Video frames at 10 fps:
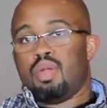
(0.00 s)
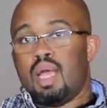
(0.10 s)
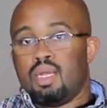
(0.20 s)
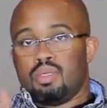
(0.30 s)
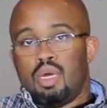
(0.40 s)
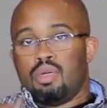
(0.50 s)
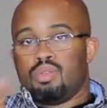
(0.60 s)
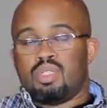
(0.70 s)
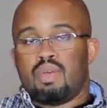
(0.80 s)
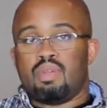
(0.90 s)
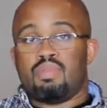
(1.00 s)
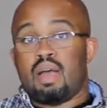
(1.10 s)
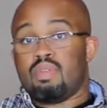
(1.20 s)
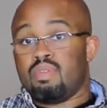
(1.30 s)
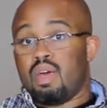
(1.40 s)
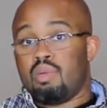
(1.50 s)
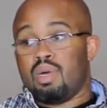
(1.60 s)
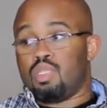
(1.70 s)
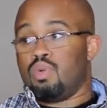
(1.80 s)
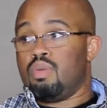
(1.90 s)
975 divided
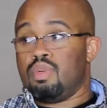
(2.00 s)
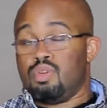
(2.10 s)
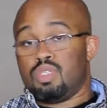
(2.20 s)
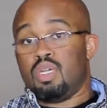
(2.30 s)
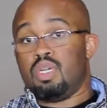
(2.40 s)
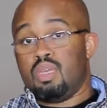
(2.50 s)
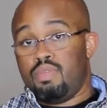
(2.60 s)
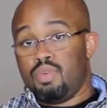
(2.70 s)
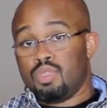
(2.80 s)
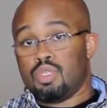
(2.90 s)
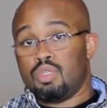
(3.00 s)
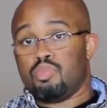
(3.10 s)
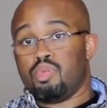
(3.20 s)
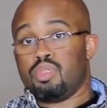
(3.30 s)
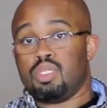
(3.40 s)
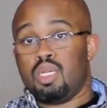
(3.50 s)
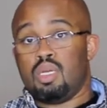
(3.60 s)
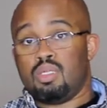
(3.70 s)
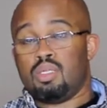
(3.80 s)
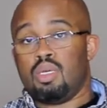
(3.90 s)
by 1,200 is going to give you a certain
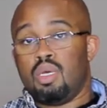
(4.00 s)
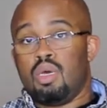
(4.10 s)
percentage.